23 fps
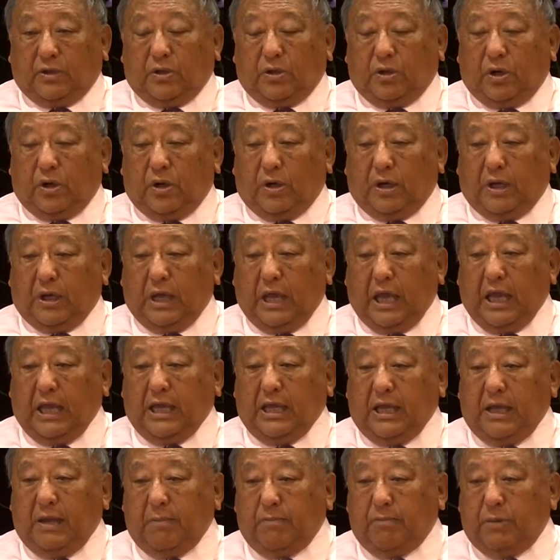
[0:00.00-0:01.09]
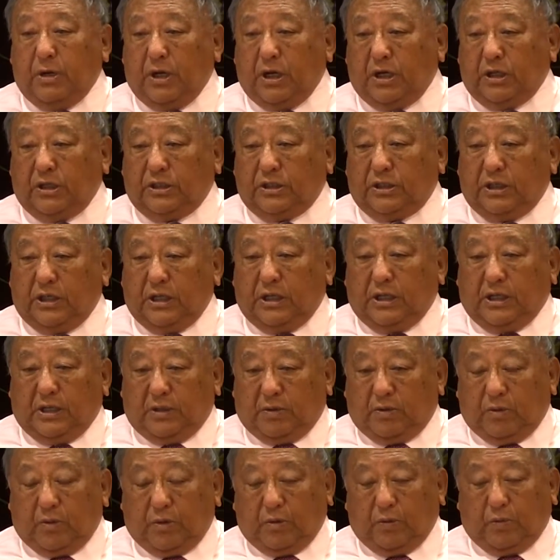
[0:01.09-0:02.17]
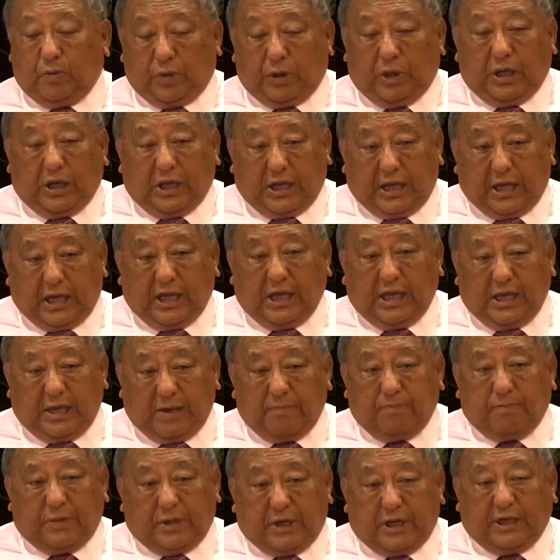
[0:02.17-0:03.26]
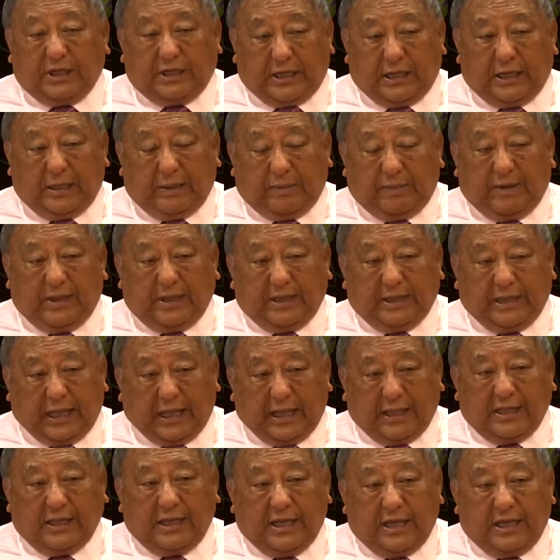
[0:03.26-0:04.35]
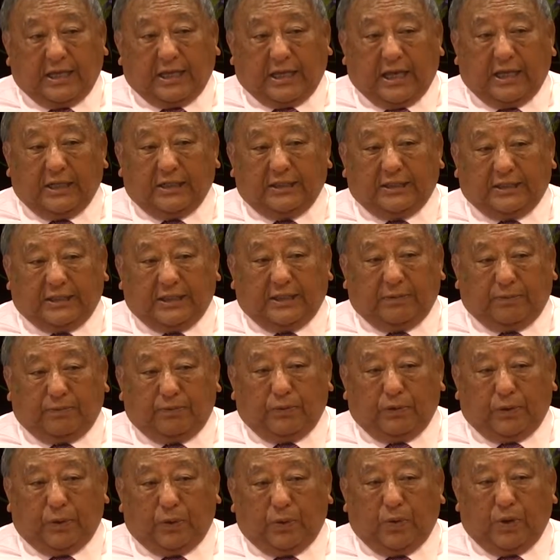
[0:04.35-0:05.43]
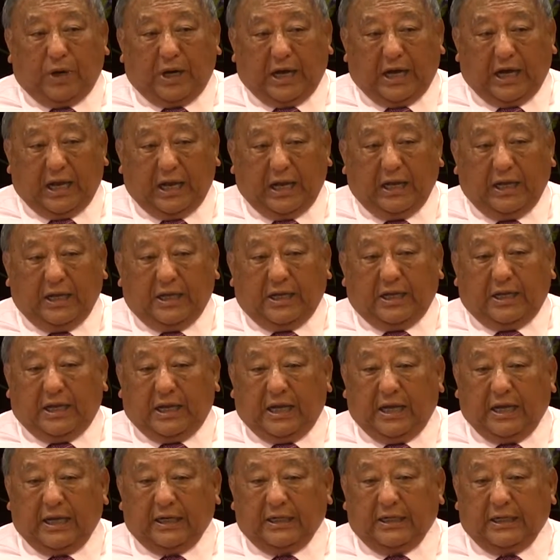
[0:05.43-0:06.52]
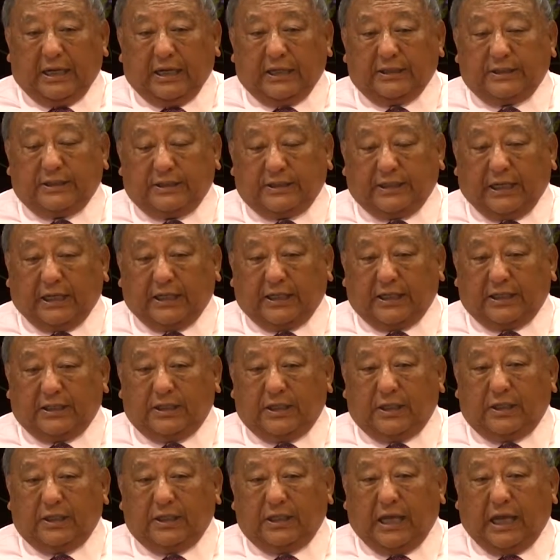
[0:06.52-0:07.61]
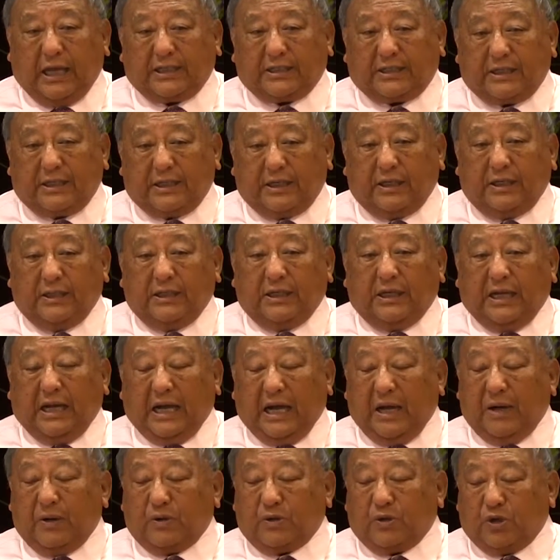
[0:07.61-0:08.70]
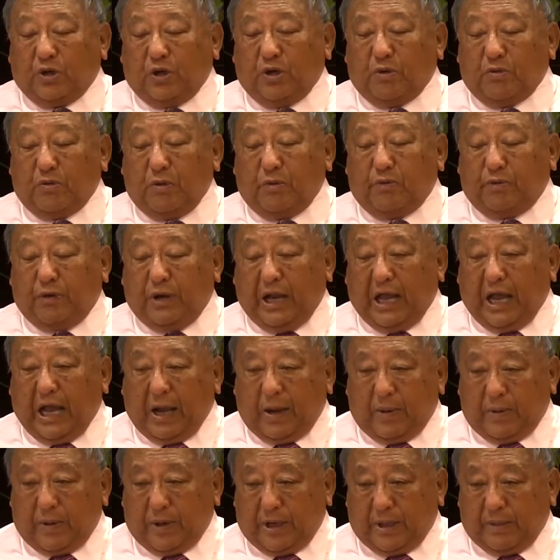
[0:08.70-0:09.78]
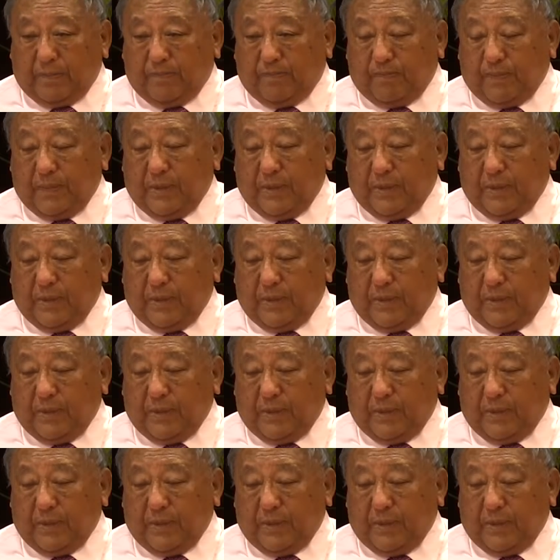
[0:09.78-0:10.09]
no, hanging birds, hanging birds even then can sit for a while and uh, suck the nectar out of a flower,